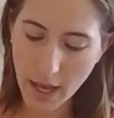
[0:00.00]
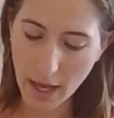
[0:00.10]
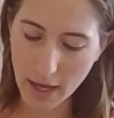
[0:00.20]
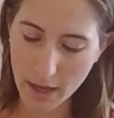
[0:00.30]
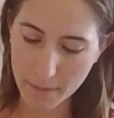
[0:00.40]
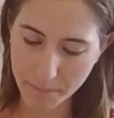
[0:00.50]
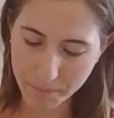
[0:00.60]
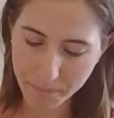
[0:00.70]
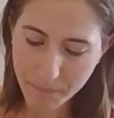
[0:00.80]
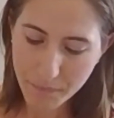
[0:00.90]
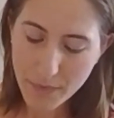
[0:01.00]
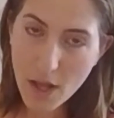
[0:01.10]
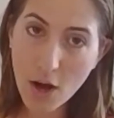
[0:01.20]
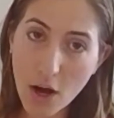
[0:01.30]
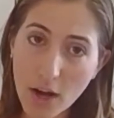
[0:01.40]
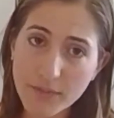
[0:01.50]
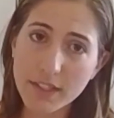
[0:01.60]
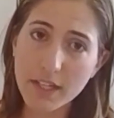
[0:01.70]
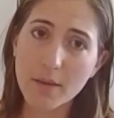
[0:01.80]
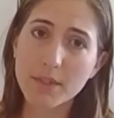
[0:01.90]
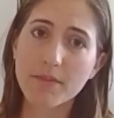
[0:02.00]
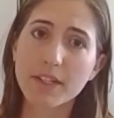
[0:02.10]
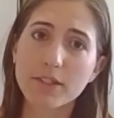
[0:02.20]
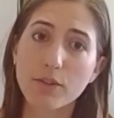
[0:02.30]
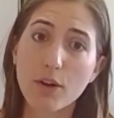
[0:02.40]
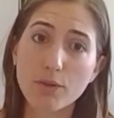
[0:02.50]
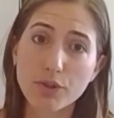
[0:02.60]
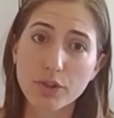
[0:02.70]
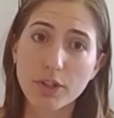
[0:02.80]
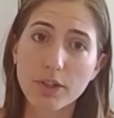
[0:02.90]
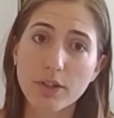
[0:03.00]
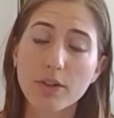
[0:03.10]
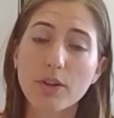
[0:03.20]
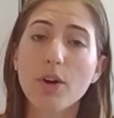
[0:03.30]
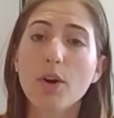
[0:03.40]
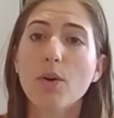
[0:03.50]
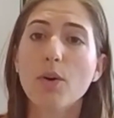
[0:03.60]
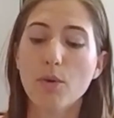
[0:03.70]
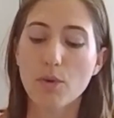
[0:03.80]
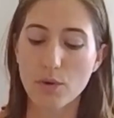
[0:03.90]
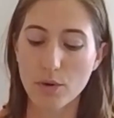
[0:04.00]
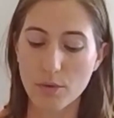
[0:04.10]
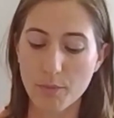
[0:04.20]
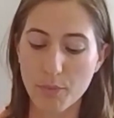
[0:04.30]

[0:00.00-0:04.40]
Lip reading: Oftentimes, if it's low sugar or